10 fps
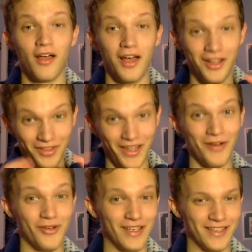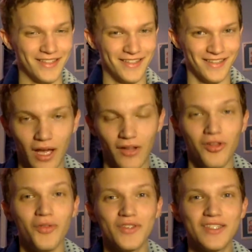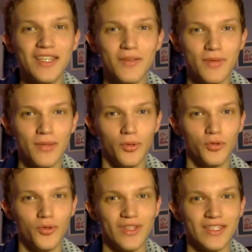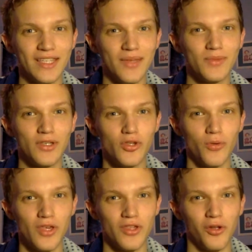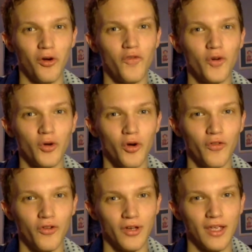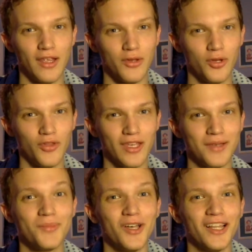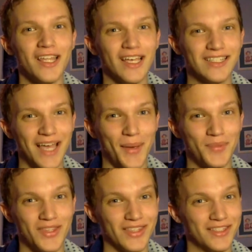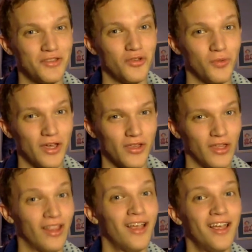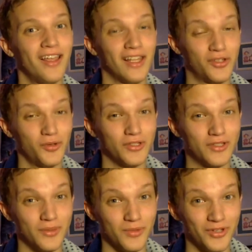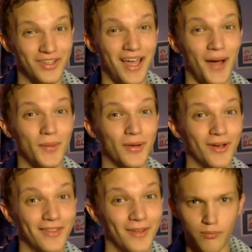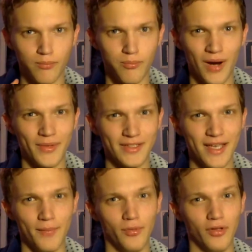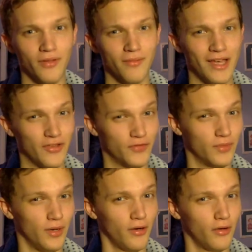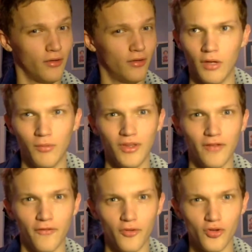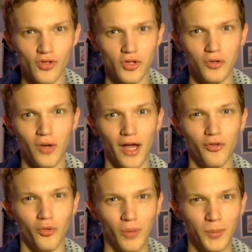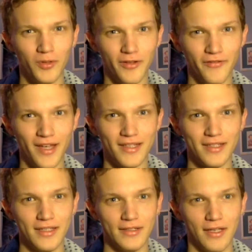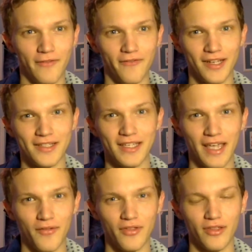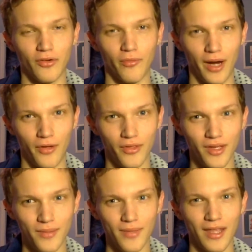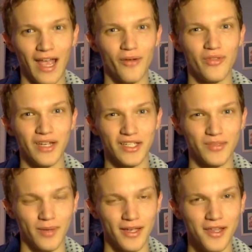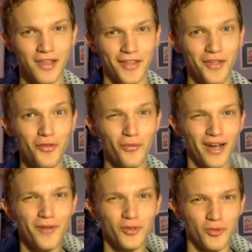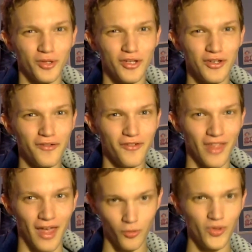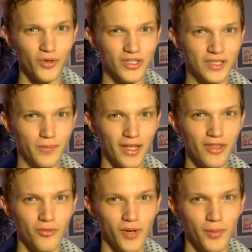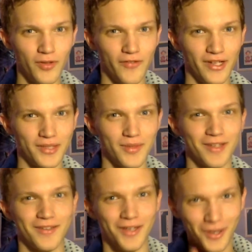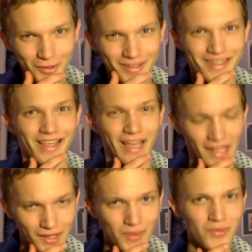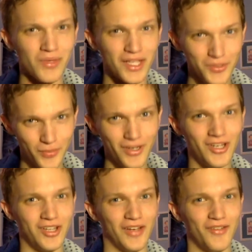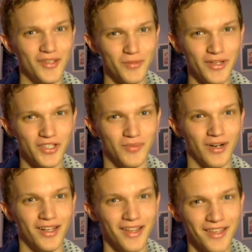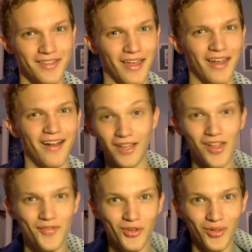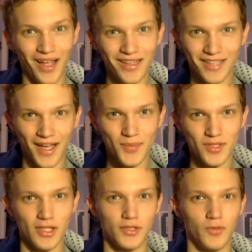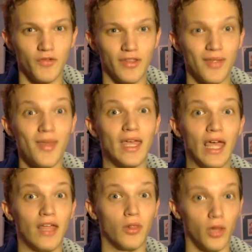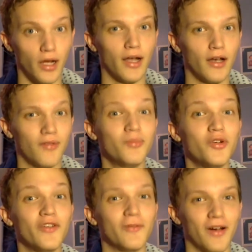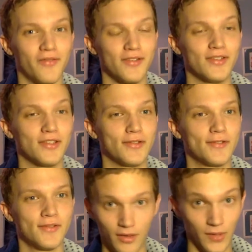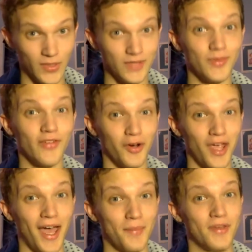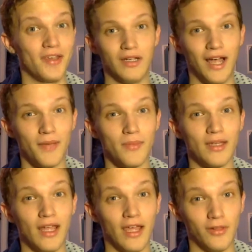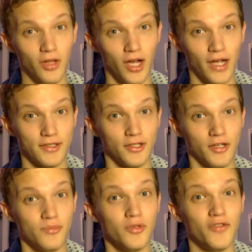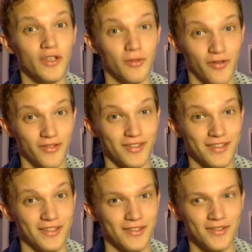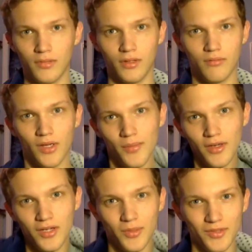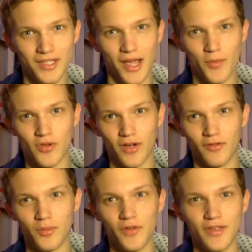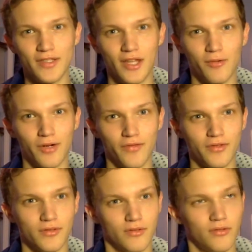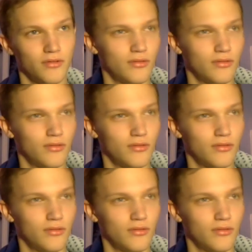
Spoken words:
Hilarious. I love seeing people doing the same situation over and over again until they completely adapt to the situation. That's always some good comedy right there. Prime example, Edge of Tomorrow. And when they first show how the ripple effect is affecting everything around them and how they explain it, I thought the writing was really good for that. When they're explaining the ripple effect, I'm like, okay, that's pretty clever, that's pretty smart, I like that. I laughed a lot of times in this movie. They make a lot of movie references. That makes me very happy. And I mean a lot of movie references. And maybe a couple time travel movies they reference, I don't